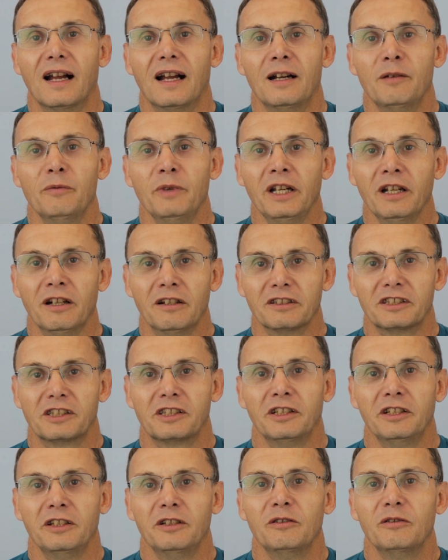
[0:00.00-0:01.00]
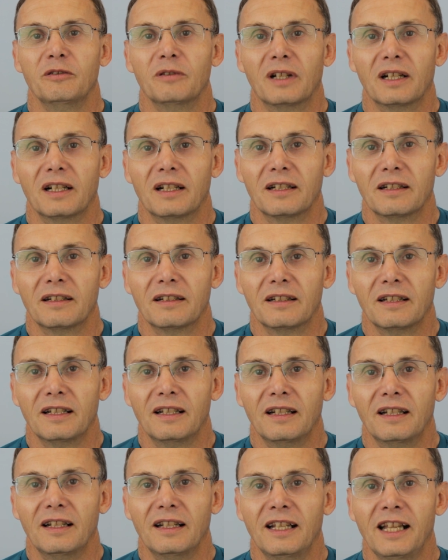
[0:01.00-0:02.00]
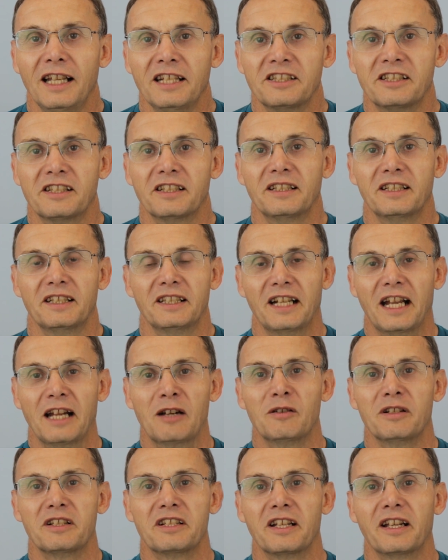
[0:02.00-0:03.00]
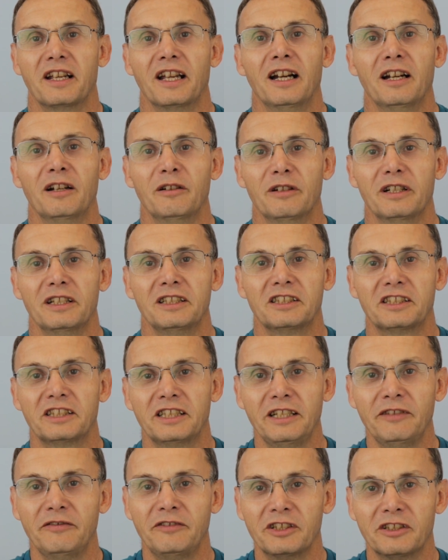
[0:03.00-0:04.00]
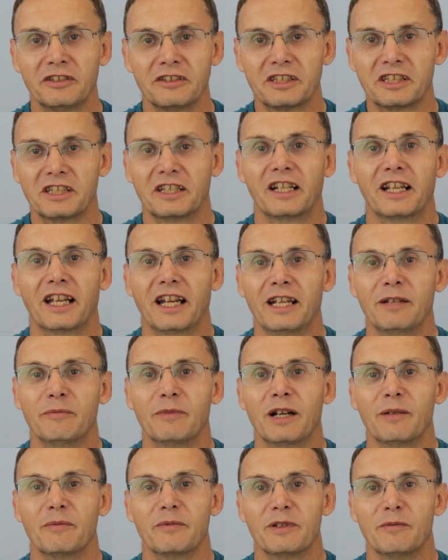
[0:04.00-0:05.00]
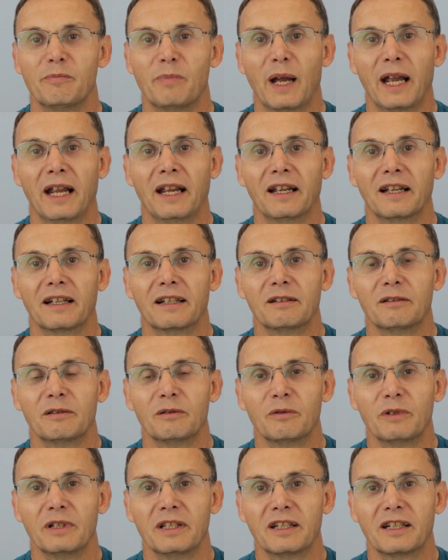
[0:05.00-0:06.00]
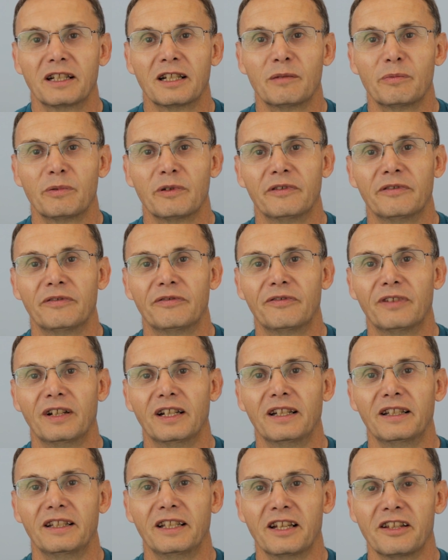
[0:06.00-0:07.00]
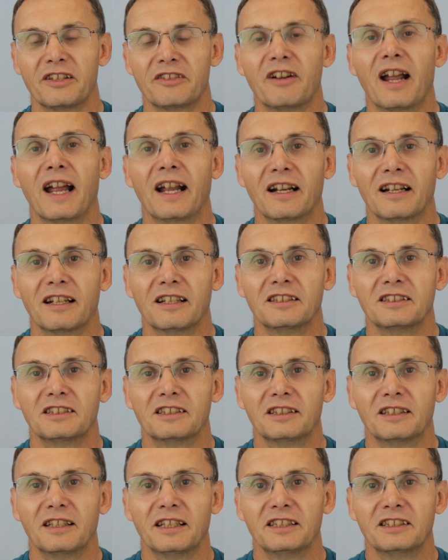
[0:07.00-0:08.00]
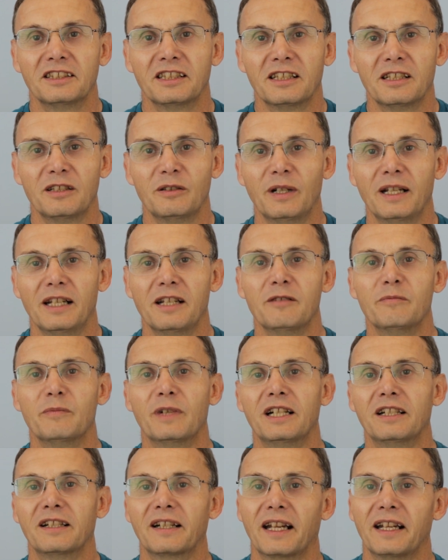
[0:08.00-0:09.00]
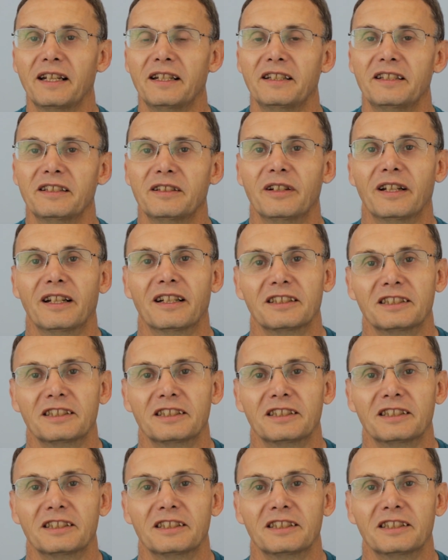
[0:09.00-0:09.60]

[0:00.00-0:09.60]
And we got to less than an hour to go, and Steve Johnson came up the bank with a couple of the other anglers, and they said, "Oh, hello Mark, how you doing?"